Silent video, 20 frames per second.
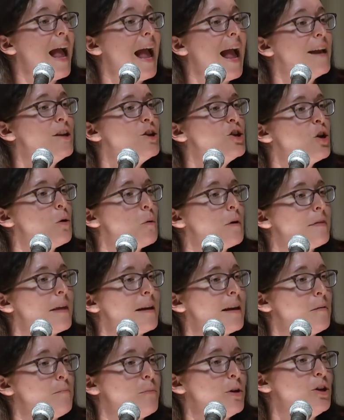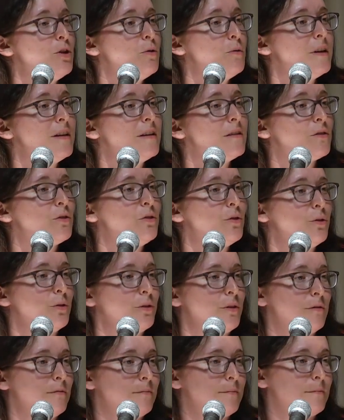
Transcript: And you know what? That ambiguity is good.